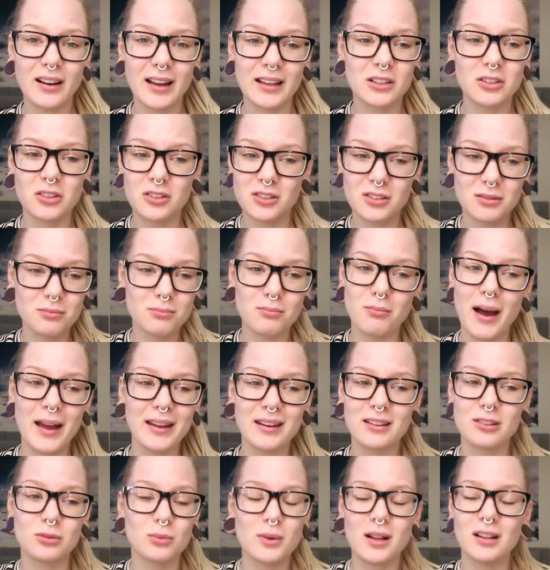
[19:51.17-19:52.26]
I could,
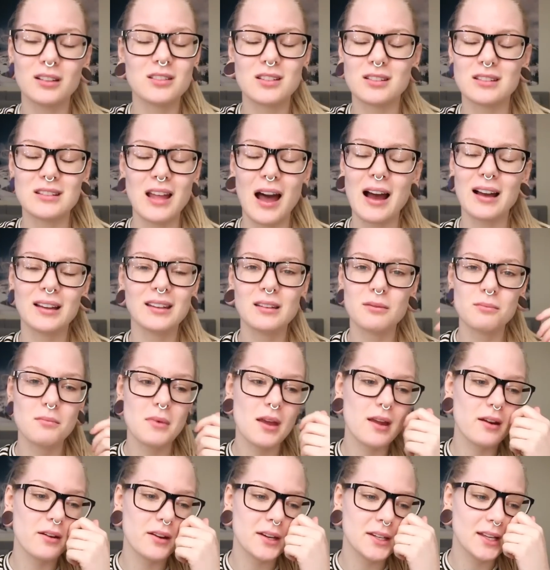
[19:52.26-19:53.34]
might as well just not get
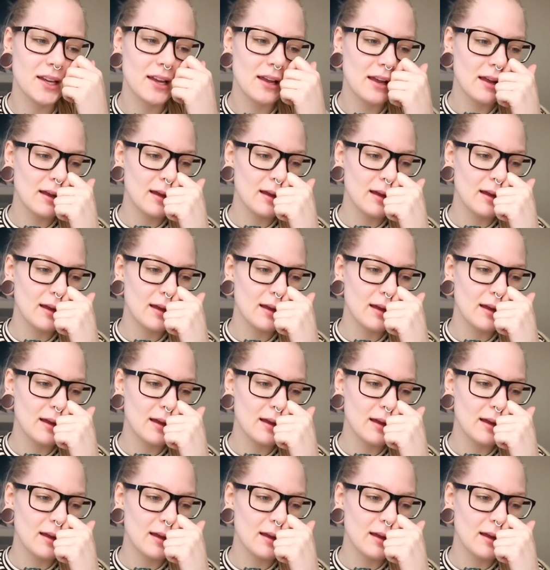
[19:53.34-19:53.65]
married.